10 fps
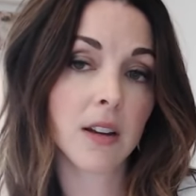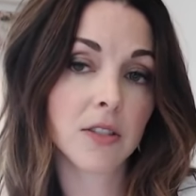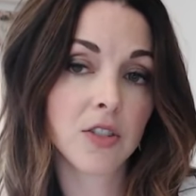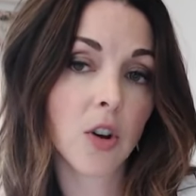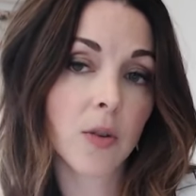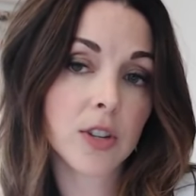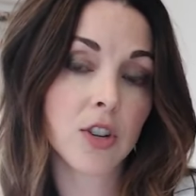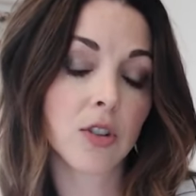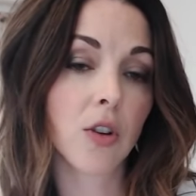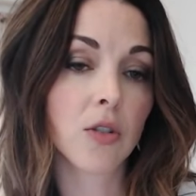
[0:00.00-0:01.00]
go into
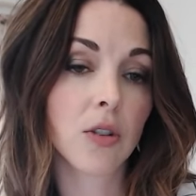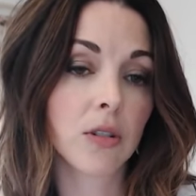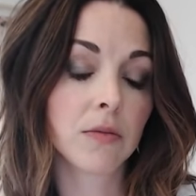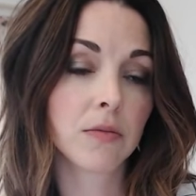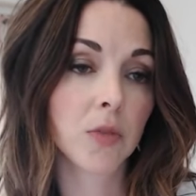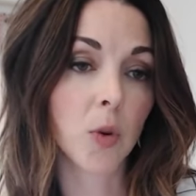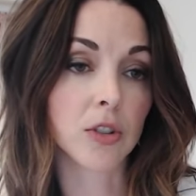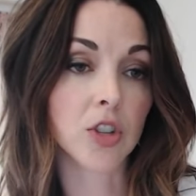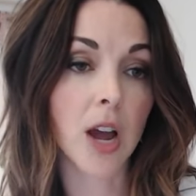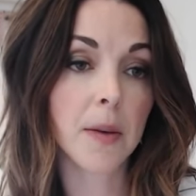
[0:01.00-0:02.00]
your local
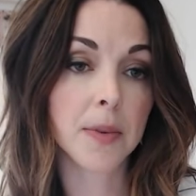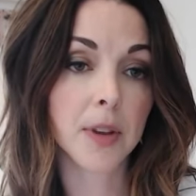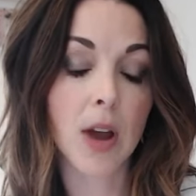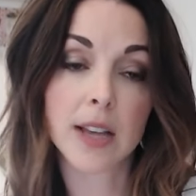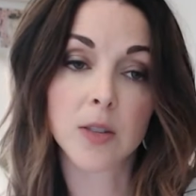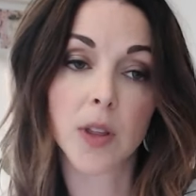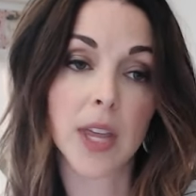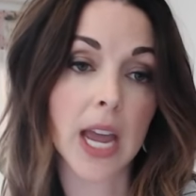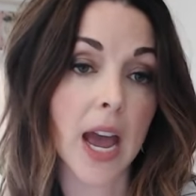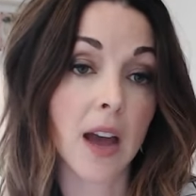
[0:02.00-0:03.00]
quilt shop, you know, ask what
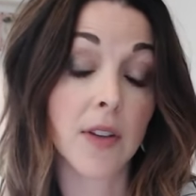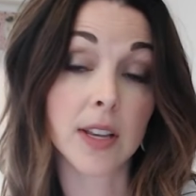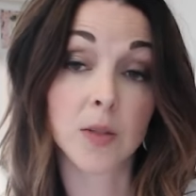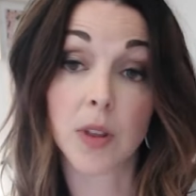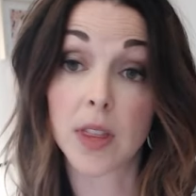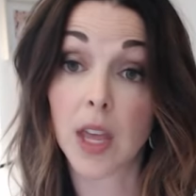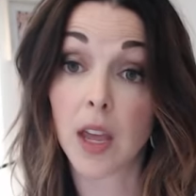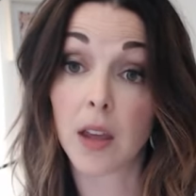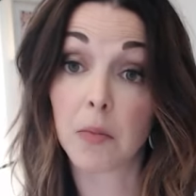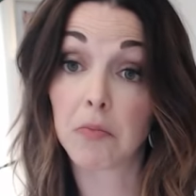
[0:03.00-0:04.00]
they have, ask what
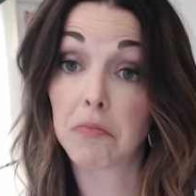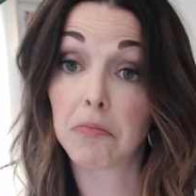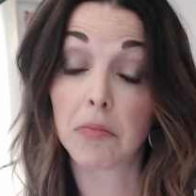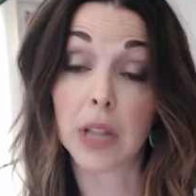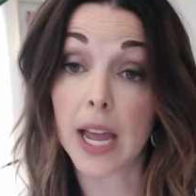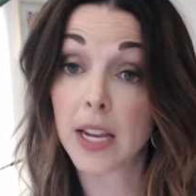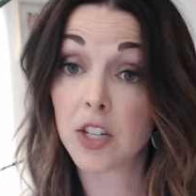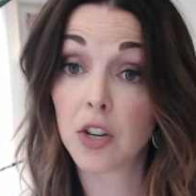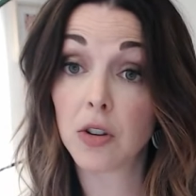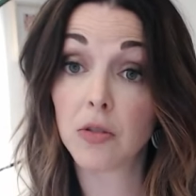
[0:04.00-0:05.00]
they like
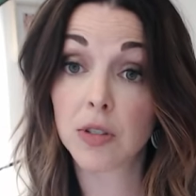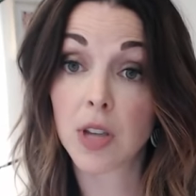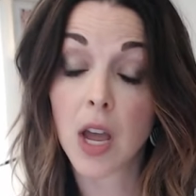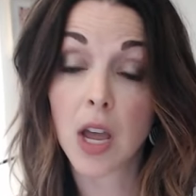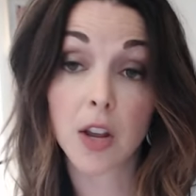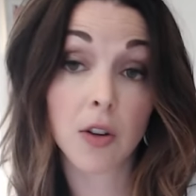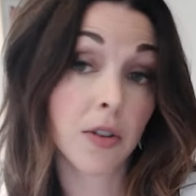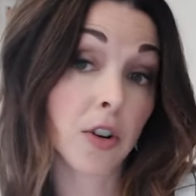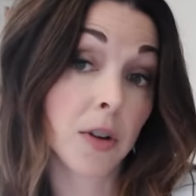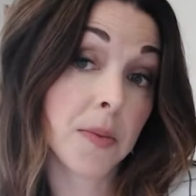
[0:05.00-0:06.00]
to use. You know,
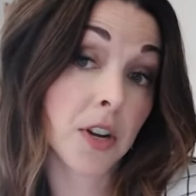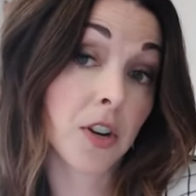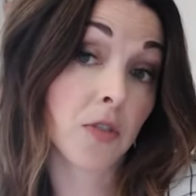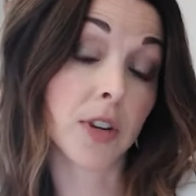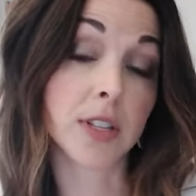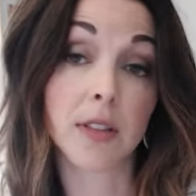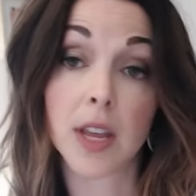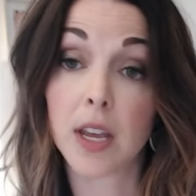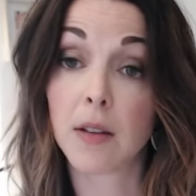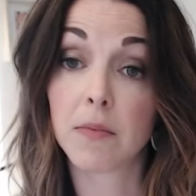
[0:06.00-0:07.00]
there could be a good reason
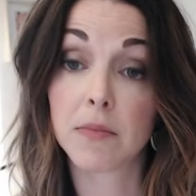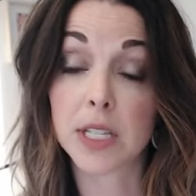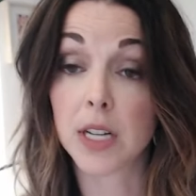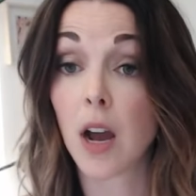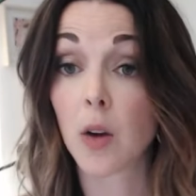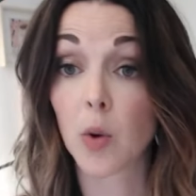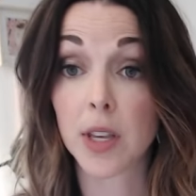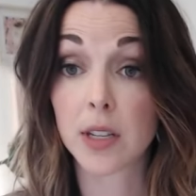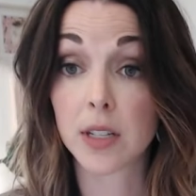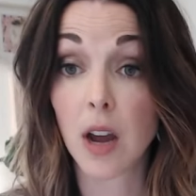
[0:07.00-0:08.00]
they stock what
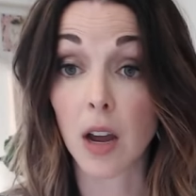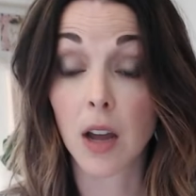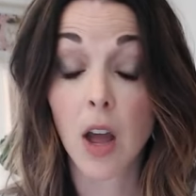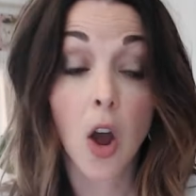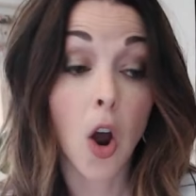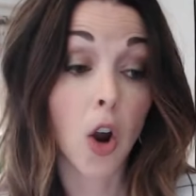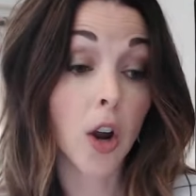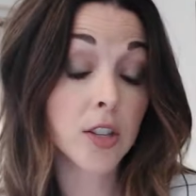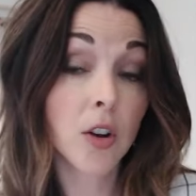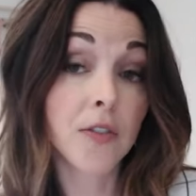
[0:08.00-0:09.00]
they stock. Or
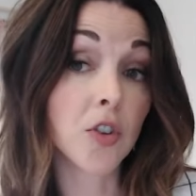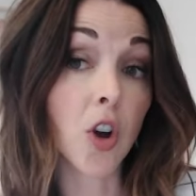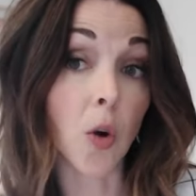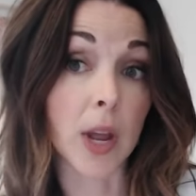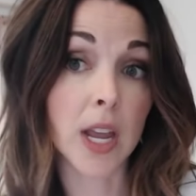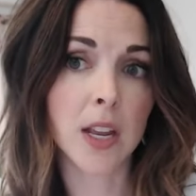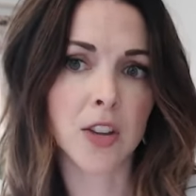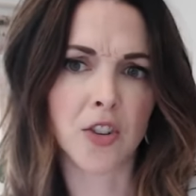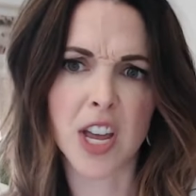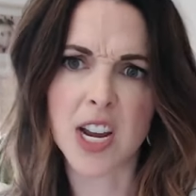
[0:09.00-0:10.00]
also if you go in and
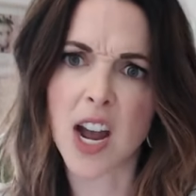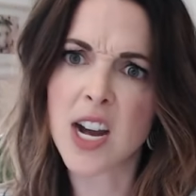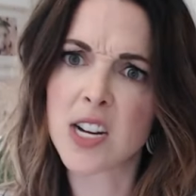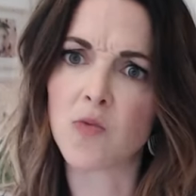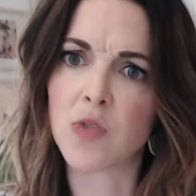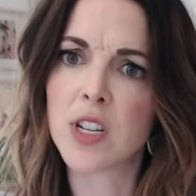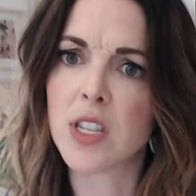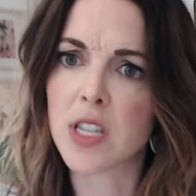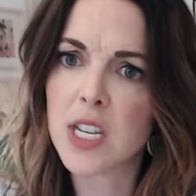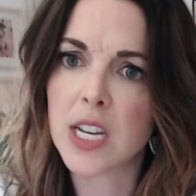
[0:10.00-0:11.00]
you're like, I
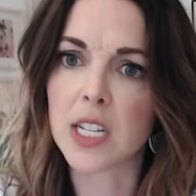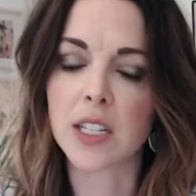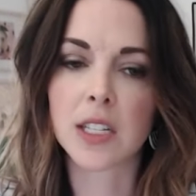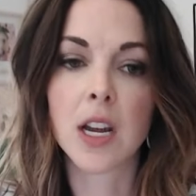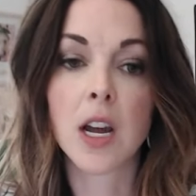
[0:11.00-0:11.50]
want this,